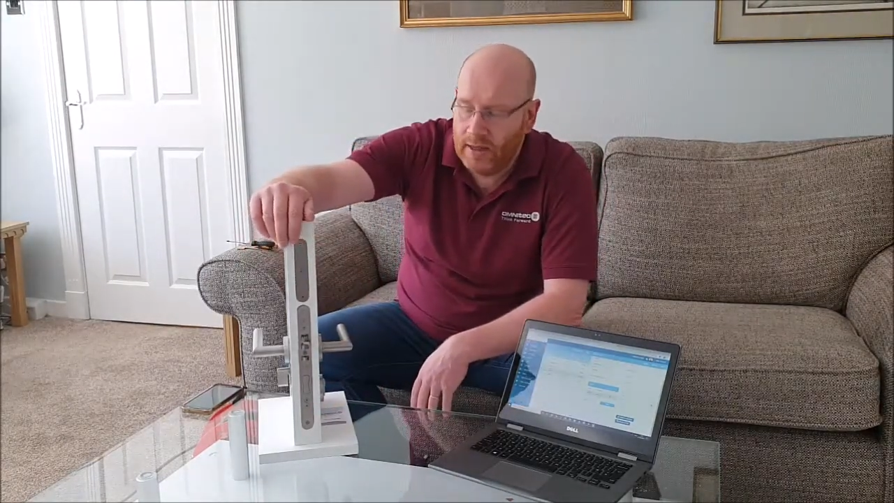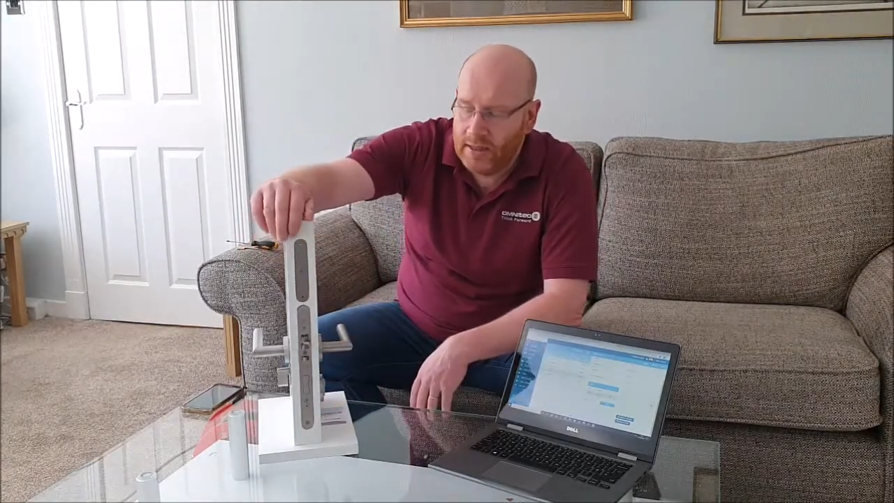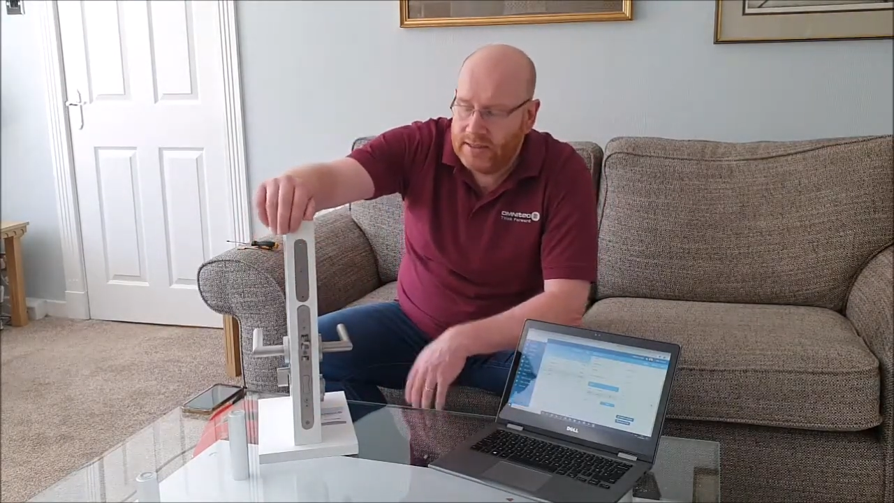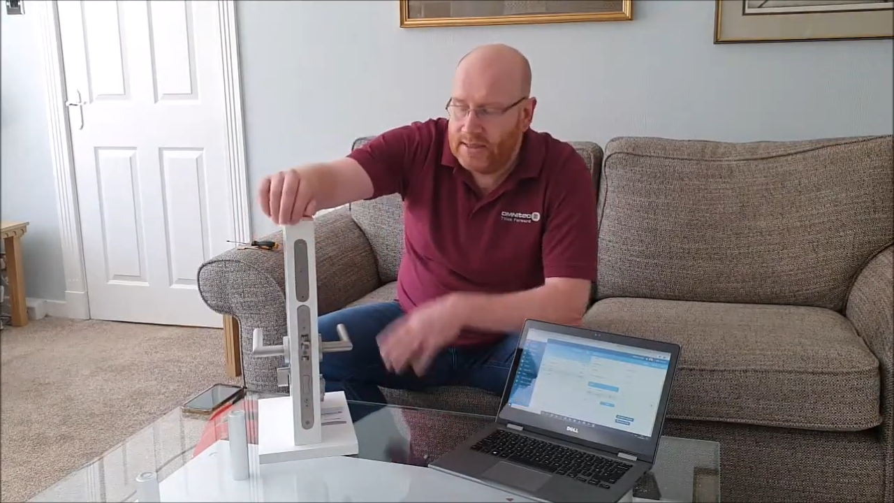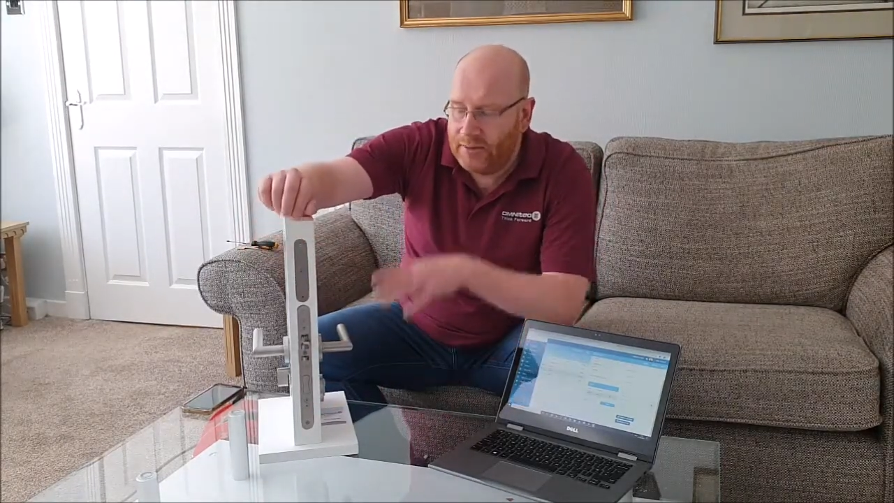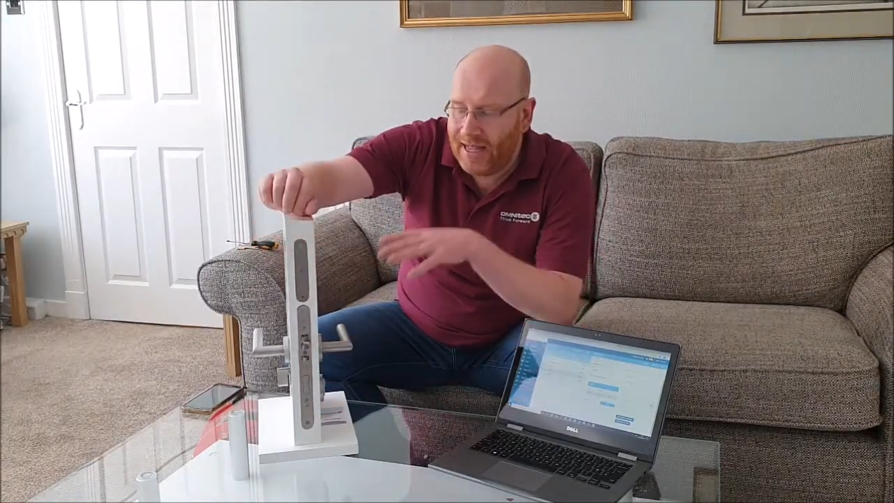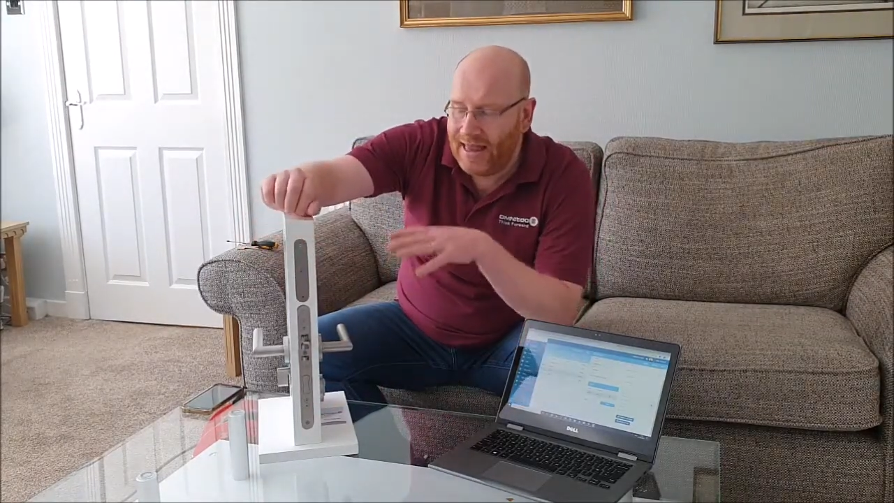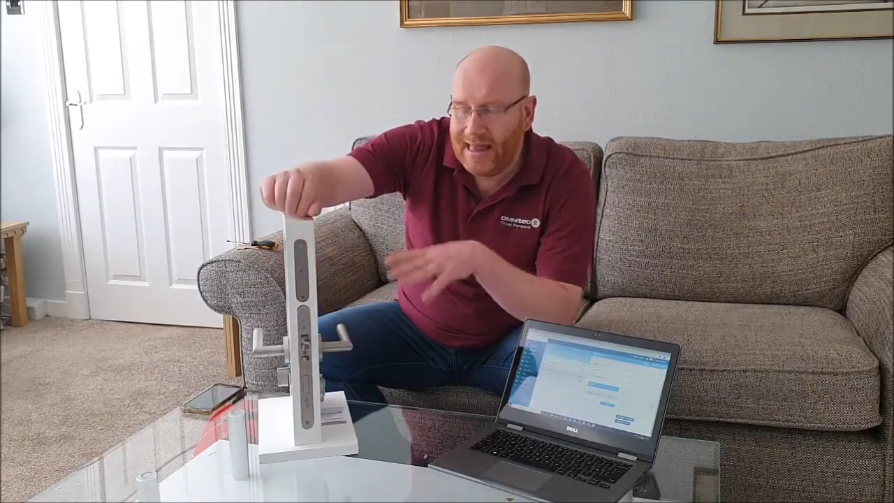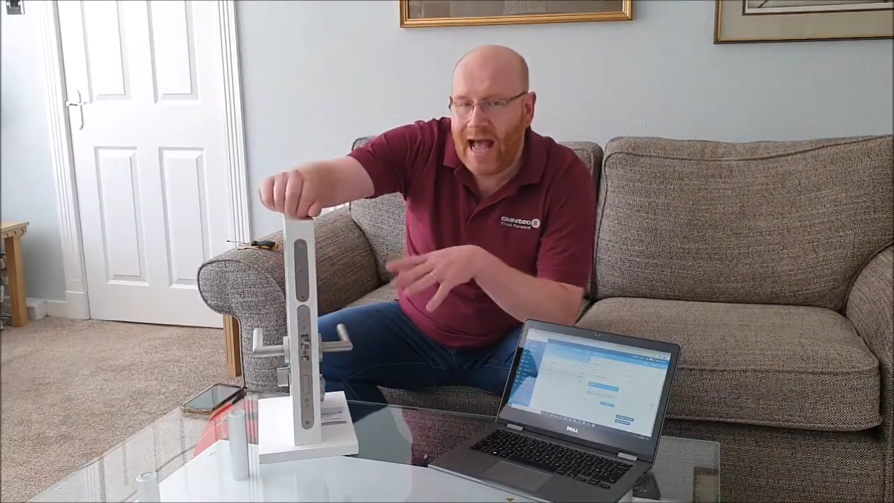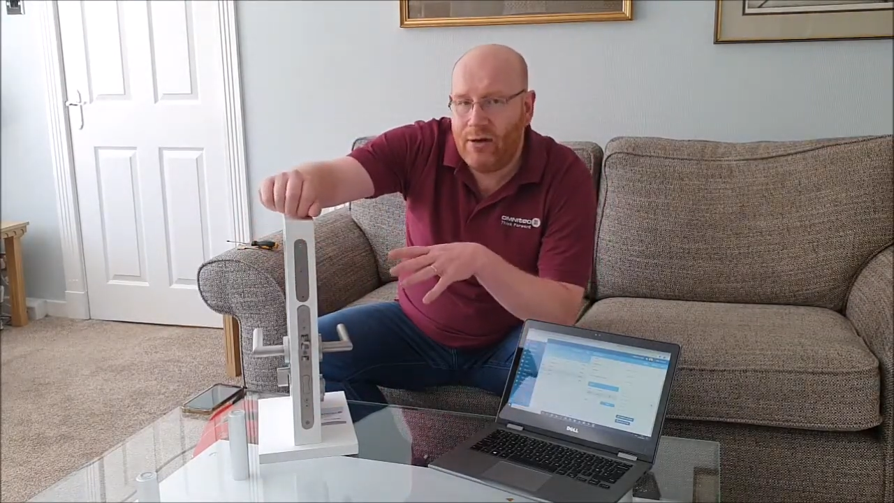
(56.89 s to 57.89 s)
So it
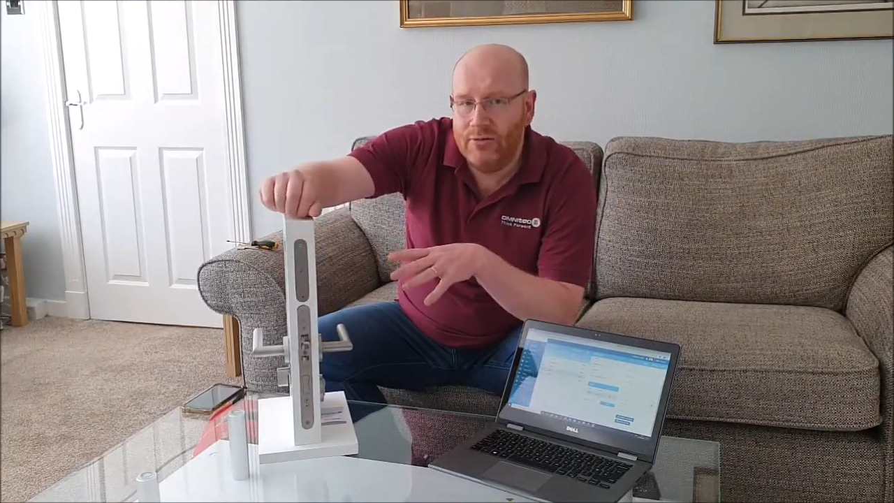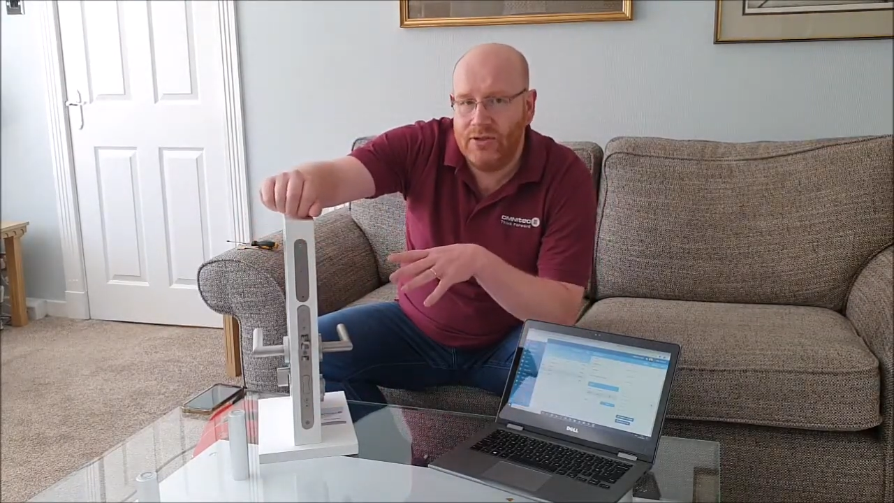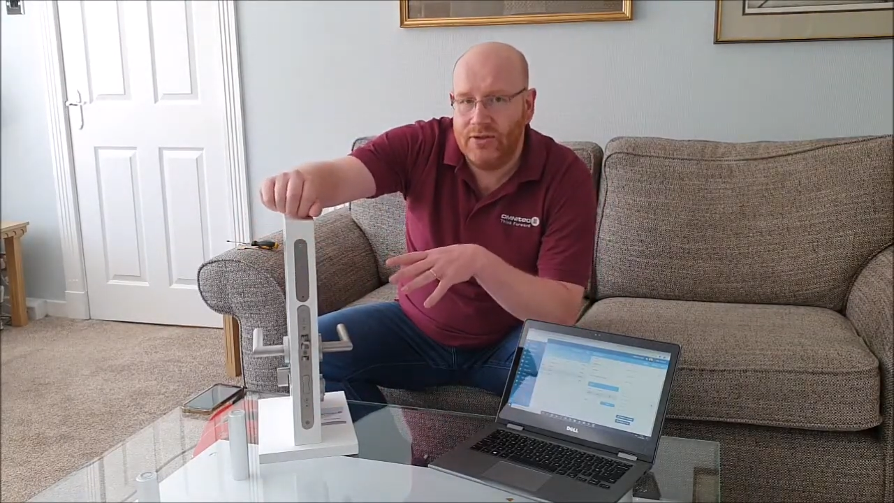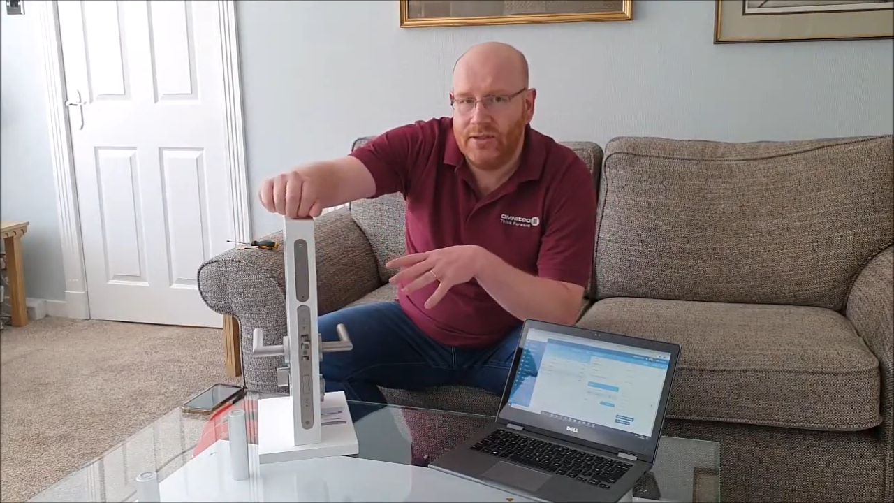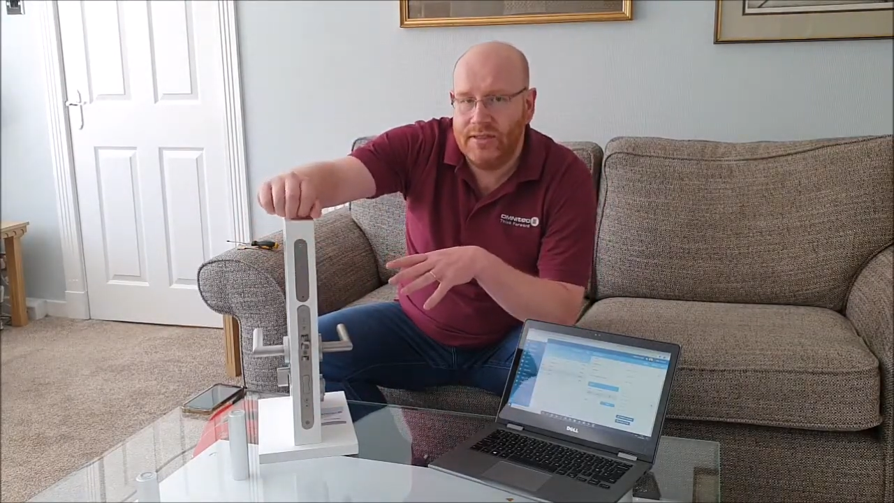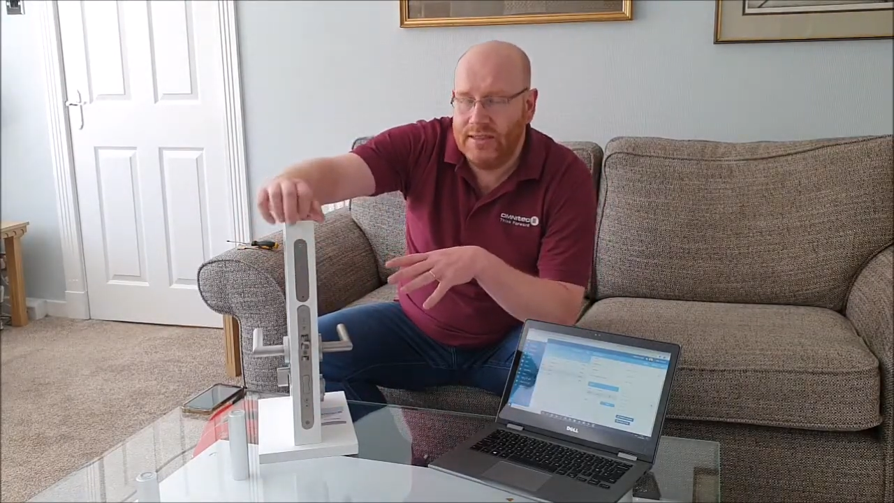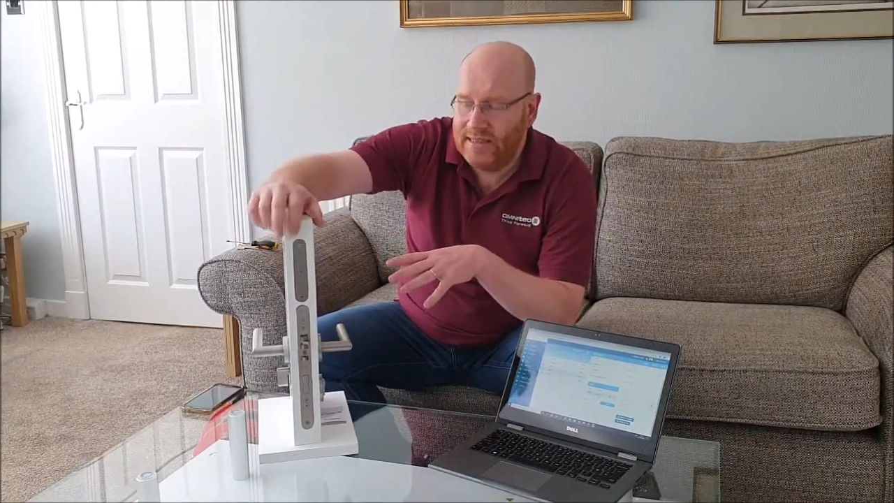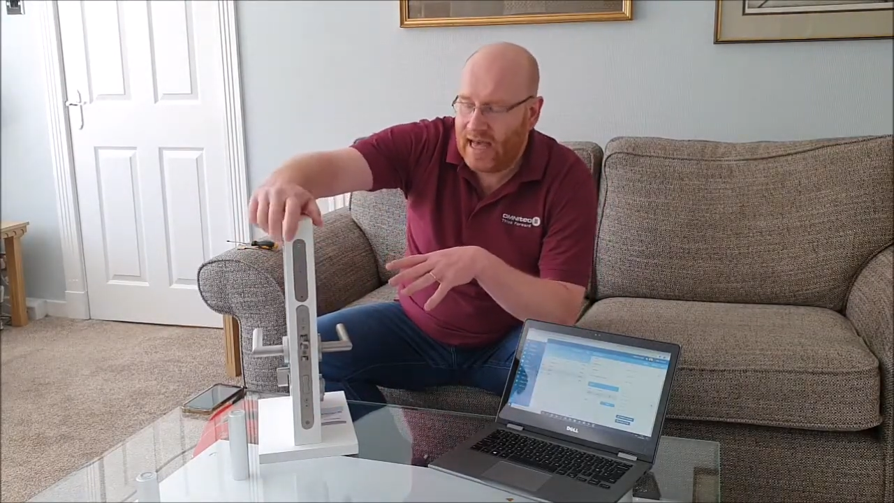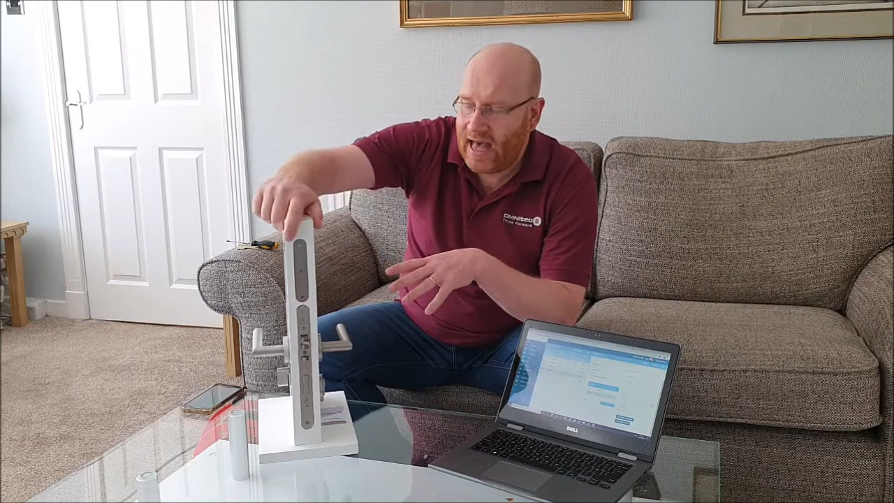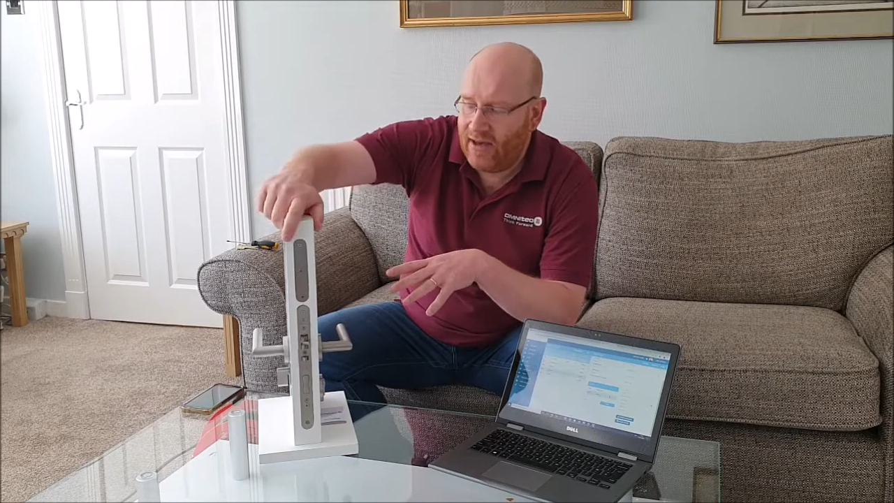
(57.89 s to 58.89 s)
allows us
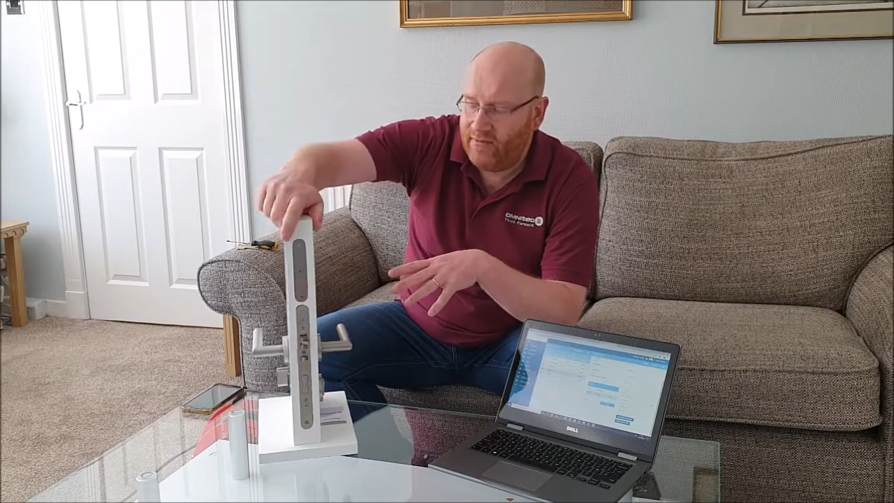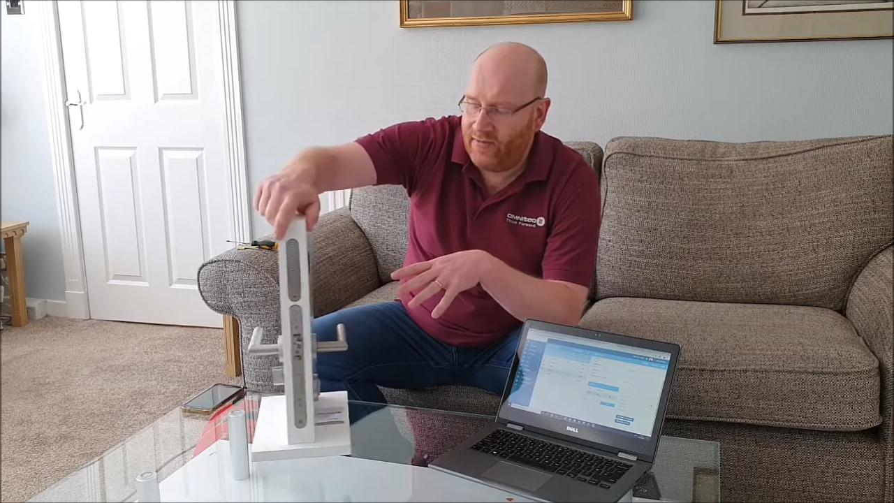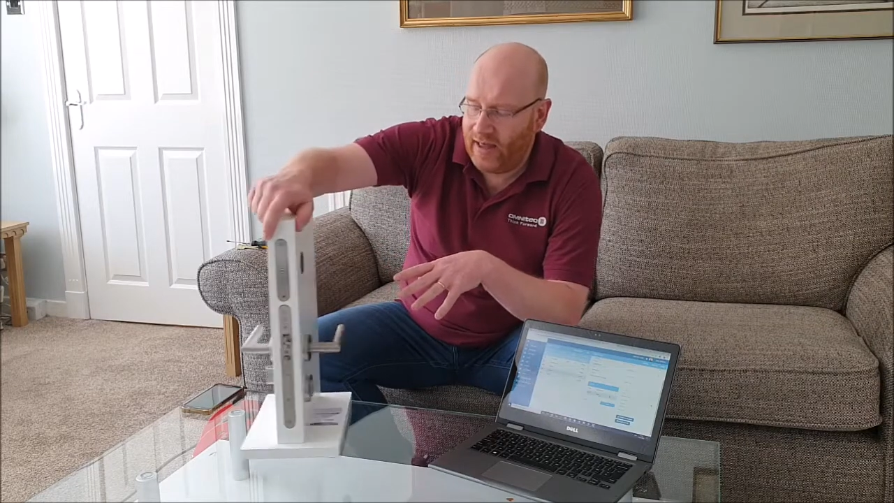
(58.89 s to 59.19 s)
to have